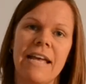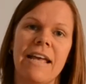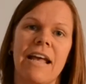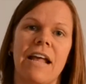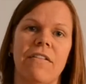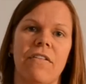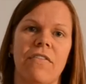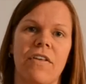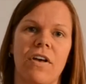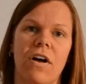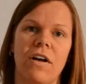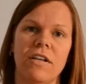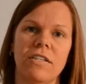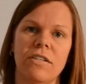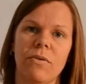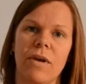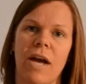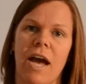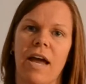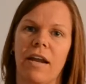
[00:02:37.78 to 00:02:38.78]
And then they
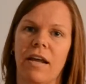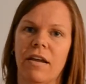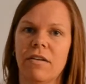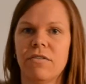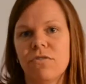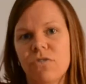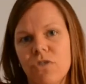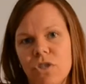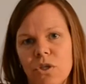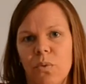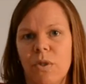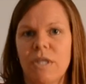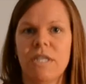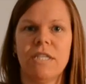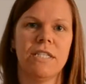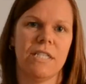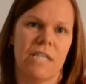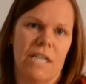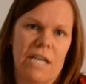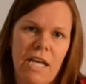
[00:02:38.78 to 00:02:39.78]
also kind of
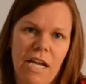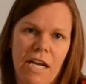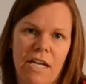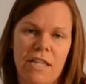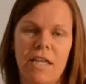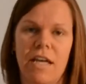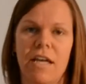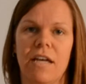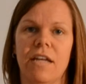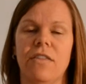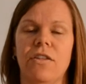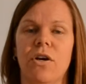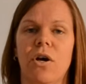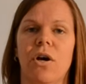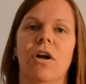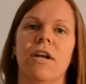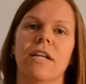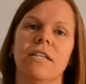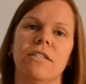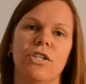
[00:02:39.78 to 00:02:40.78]
twisted, the
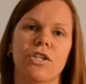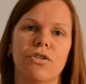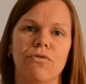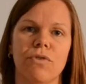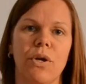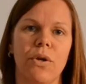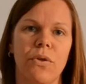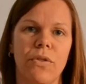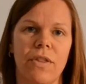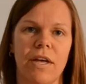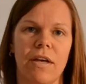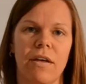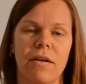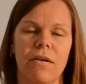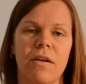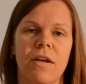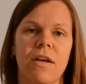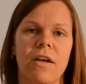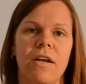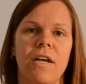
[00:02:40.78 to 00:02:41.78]
artist drew
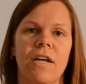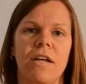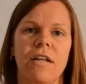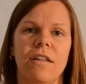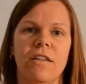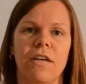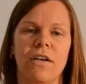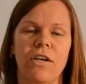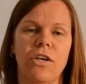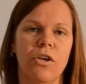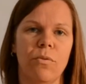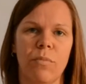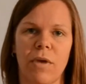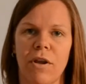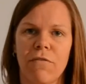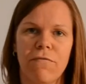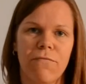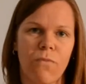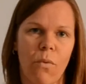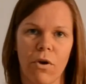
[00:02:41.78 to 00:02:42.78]
the
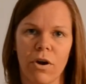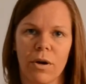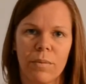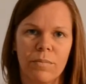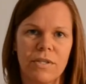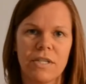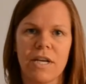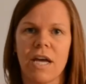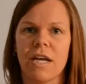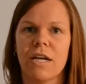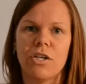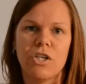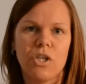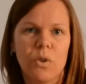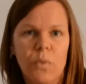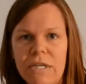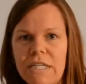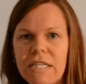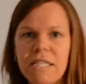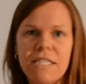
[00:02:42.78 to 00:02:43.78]
human forms kind of
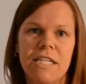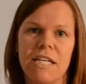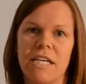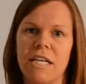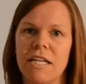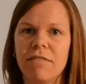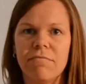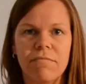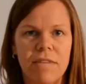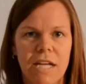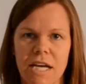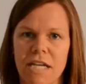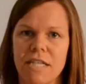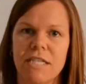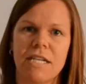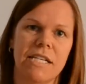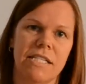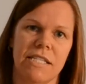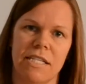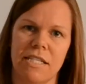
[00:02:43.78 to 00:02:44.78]
twisted
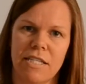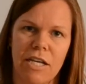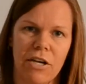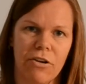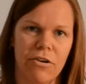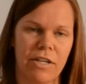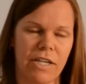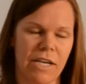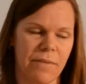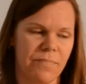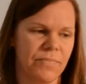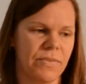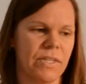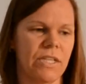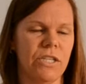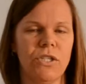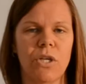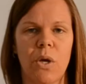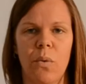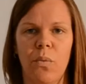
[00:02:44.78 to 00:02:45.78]
unnecessarily.
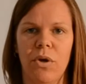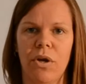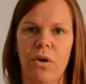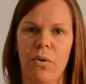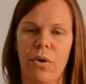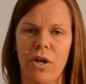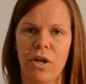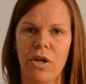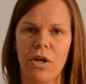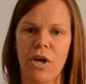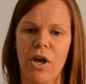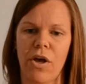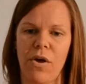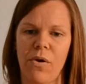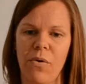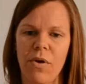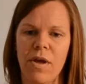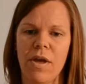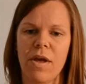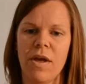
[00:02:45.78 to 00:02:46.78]
So we're going to
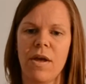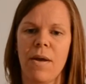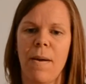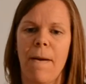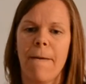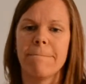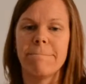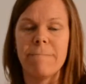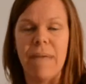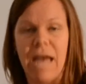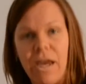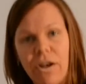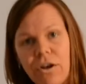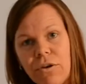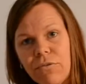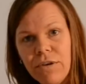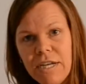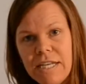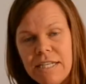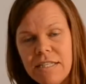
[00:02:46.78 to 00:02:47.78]
go
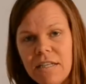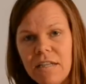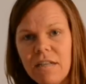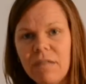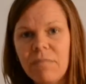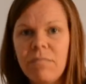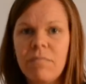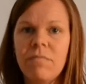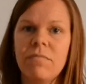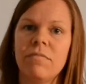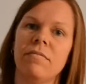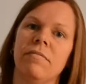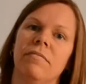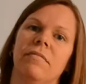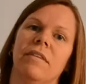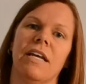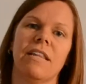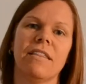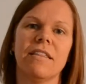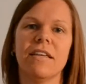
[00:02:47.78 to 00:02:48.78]
mannerism,
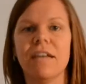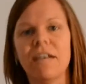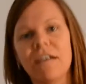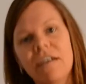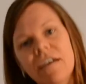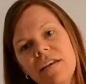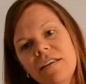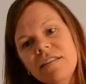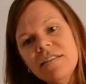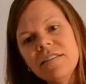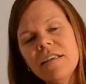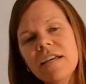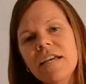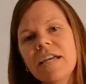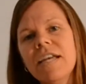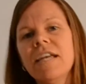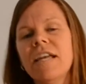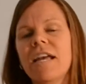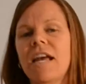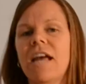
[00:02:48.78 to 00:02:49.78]
like this,
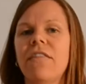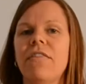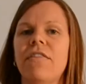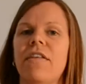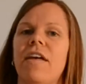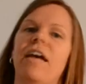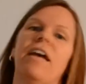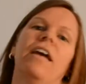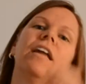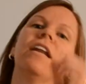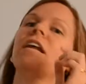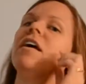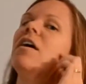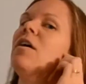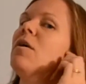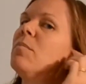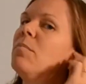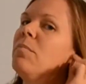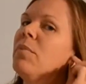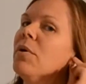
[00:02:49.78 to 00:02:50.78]
and then
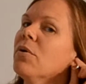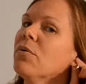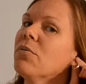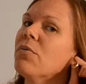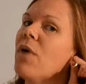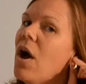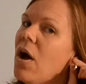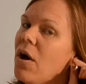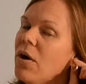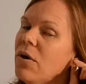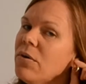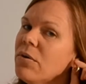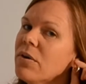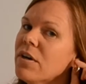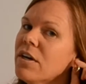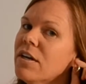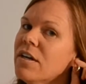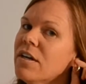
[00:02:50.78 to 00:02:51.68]
Baroque,